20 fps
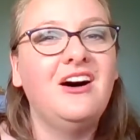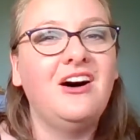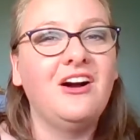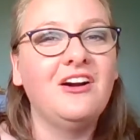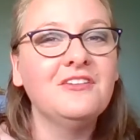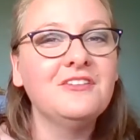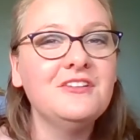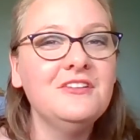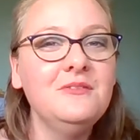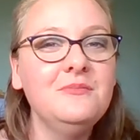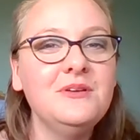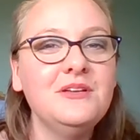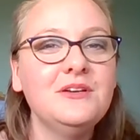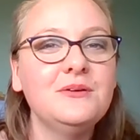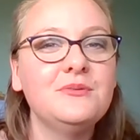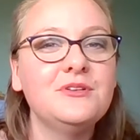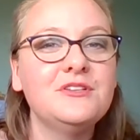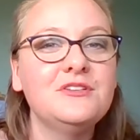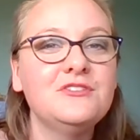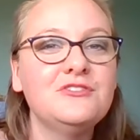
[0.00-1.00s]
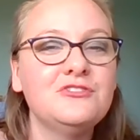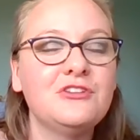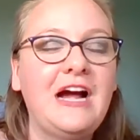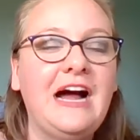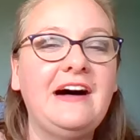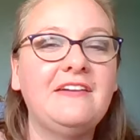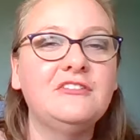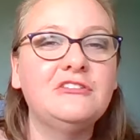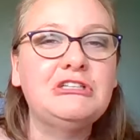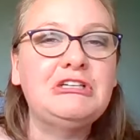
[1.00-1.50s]
aren't going to be able to
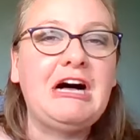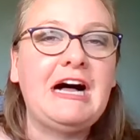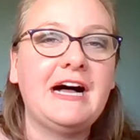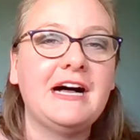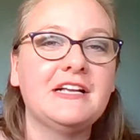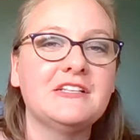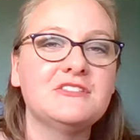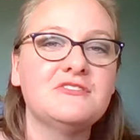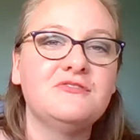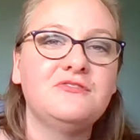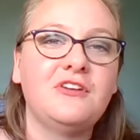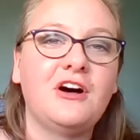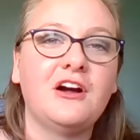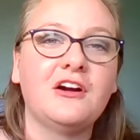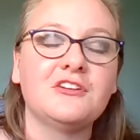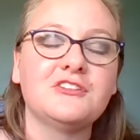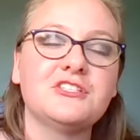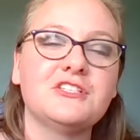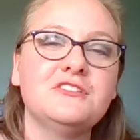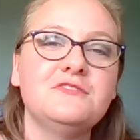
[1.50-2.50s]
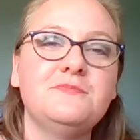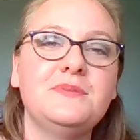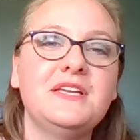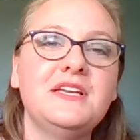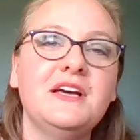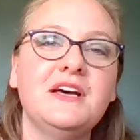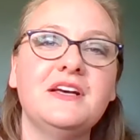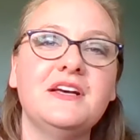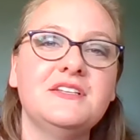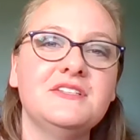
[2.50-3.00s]
travel as far just
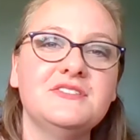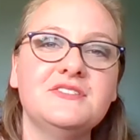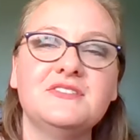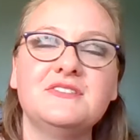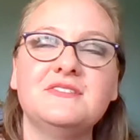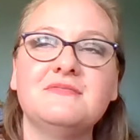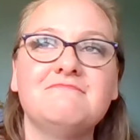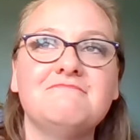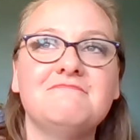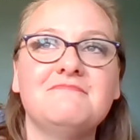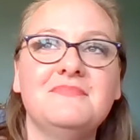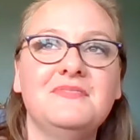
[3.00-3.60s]
because